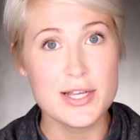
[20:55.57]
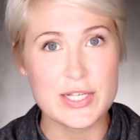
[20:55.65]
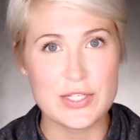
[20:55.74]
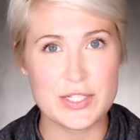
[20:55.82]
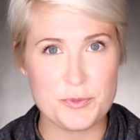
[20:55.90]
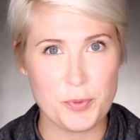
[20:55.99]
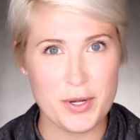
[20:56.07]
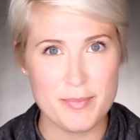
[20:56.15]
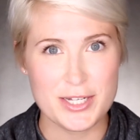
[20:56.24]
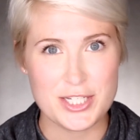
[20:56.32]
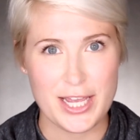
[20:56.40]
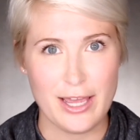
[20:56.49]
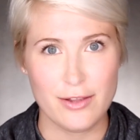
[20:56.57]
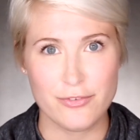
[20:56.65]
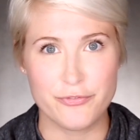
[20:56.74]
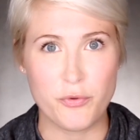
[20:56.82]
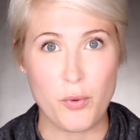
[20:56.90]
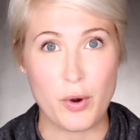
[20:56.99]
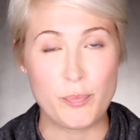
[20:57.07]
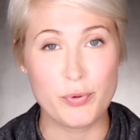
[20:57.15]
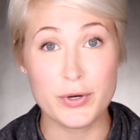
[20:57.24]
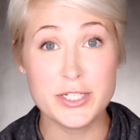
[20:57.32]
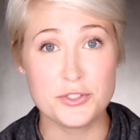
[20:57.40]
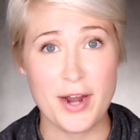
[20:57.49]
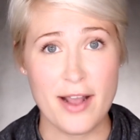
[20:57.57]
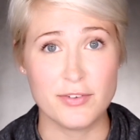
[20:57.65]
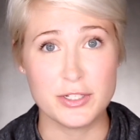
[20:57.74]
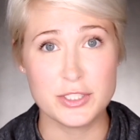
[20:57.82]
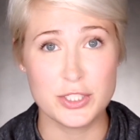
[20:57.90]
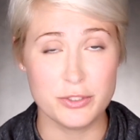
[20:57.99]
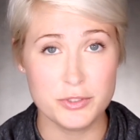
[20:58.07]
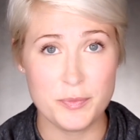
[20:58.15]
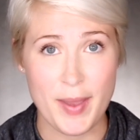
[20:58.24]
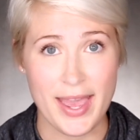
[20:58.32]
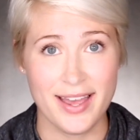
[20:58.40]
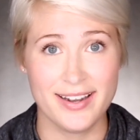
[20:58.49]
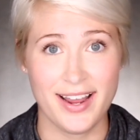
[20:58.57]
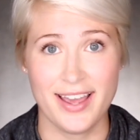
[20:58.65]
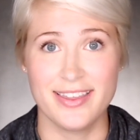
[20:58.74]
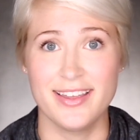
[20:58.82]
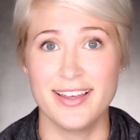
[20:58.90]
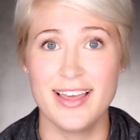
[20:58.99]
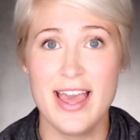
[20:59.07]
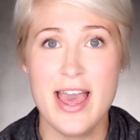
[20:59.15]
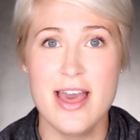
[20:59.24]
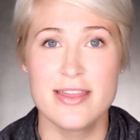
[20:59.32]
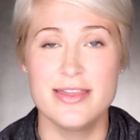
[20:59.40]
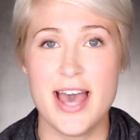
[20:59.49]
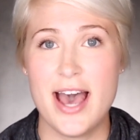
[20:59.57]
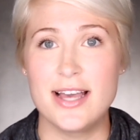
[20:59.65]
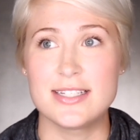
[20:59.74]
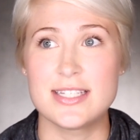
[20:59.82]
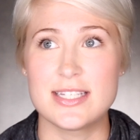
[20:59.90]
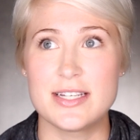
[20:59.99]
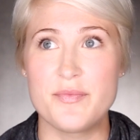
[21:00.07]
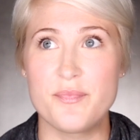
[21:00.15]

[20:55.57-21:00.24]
So that's pretty much it for pre-travel to Japan. I think that